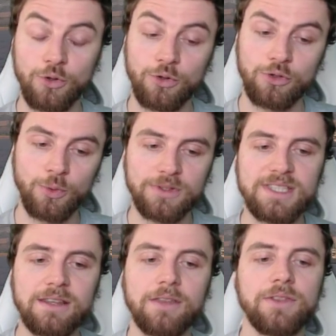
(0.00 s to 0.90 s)
you would
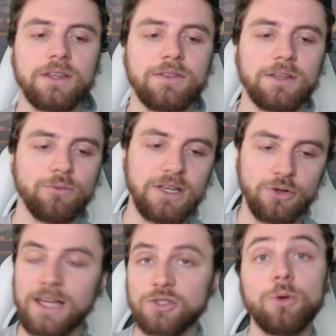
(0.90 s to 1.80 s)
see that the
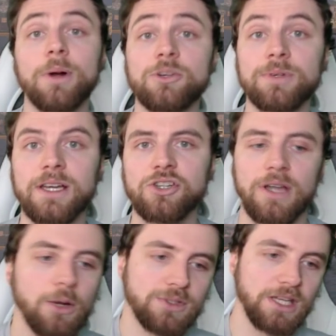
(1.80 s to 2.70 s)
Ranger has no bulge protection
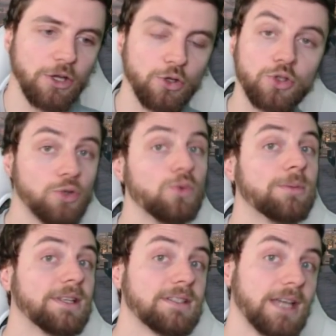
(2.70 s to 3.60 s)
and it will take huge
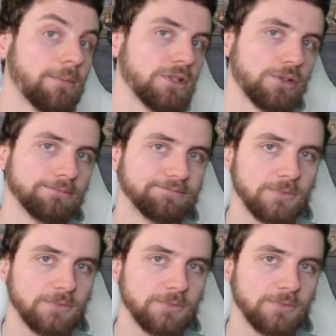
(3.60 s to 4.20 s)
amounts of damage.